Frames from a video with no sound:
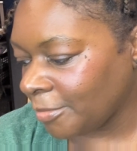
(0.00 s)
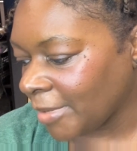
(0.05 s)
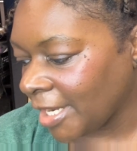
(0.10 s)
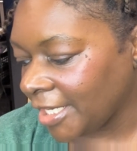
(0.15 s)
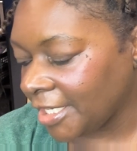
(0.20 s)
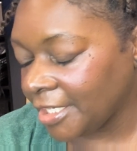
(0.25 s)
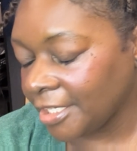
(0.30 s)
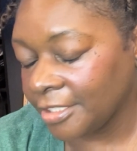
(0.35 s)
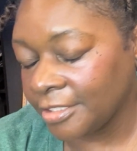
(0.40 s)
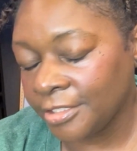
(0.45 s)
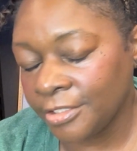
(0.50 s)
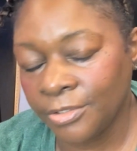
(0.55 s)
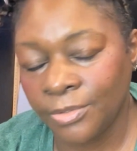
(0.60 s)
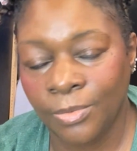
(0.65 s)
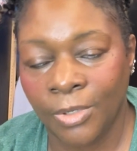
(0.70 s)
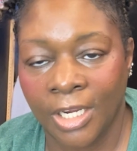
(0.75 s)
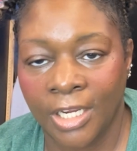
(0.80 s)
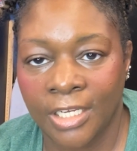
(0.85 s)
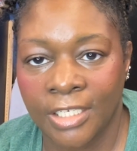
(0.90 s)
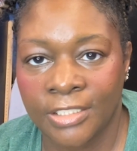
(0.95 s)
my character
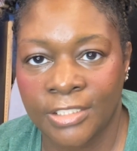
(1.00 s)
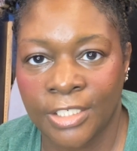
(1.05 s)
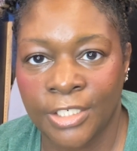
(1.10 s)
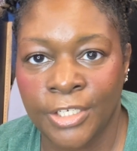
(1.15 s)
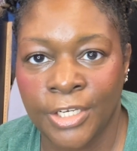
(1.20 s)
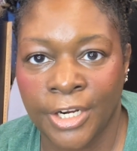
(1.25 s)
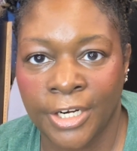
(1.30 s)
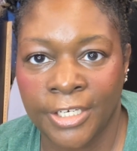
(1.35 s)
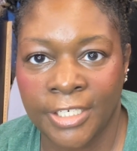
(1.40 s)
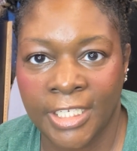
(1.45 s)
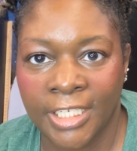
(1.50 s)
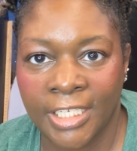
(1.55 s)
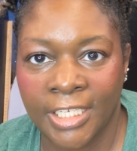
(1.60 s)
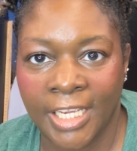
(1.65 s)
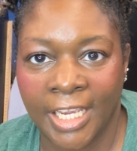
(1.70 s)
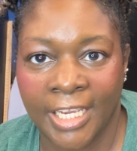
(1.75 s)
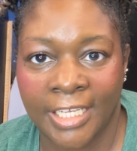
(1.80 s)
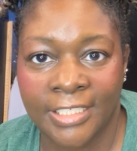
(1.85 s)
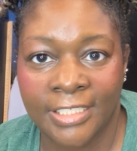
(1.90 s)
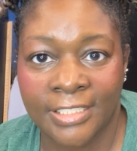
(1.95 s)
was nerdy
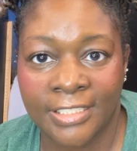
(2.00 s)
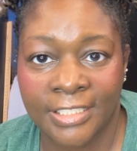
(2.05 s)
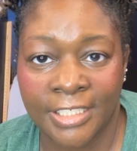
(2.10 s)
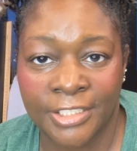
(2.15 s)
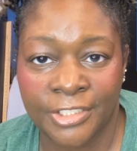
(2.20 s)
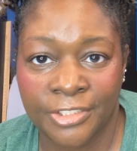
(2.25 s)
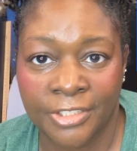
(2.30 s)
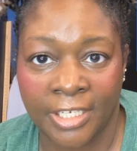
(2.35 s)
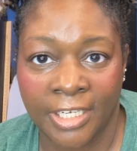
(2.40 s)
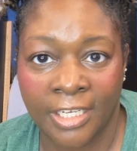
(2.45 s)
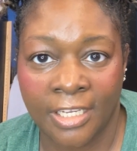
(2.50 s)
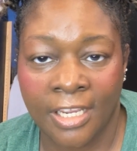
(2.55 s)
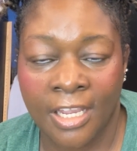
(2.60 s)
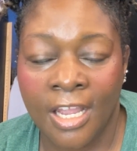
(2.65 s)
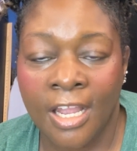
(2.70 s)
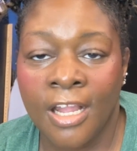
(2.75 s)
and eccentric,